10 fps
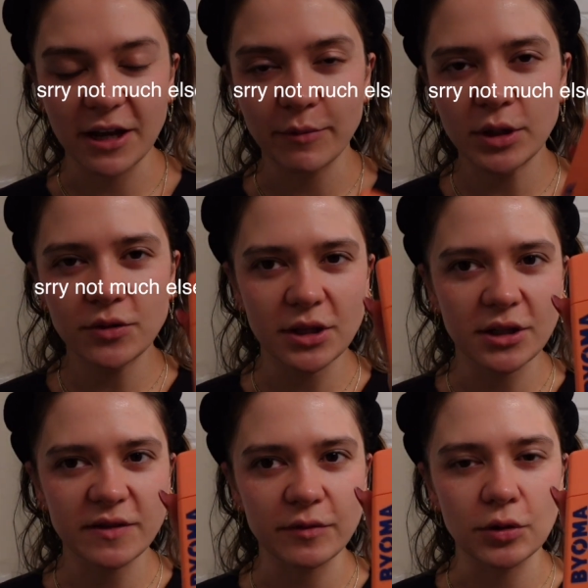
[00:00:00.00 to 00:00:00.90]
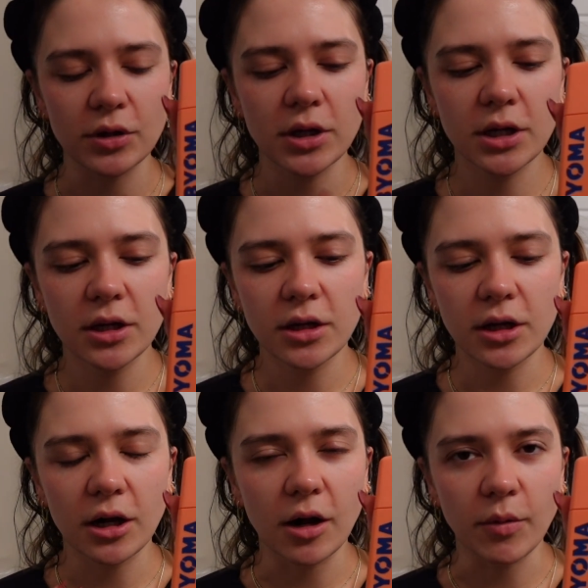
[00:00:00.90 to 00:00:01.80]
I've been using this for
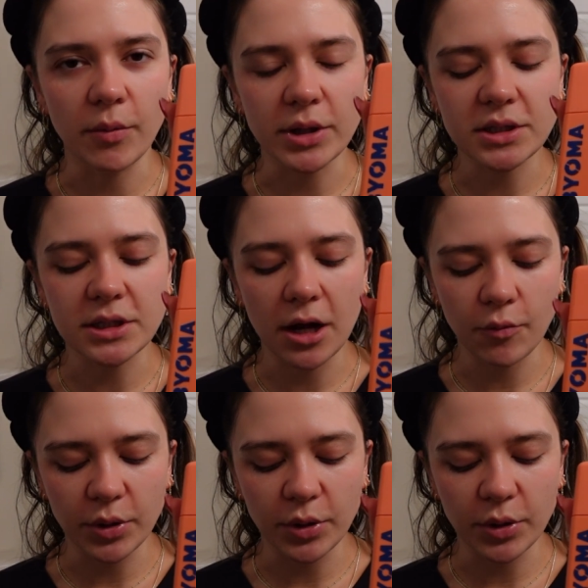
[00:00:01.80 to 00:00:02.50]
a couple months now,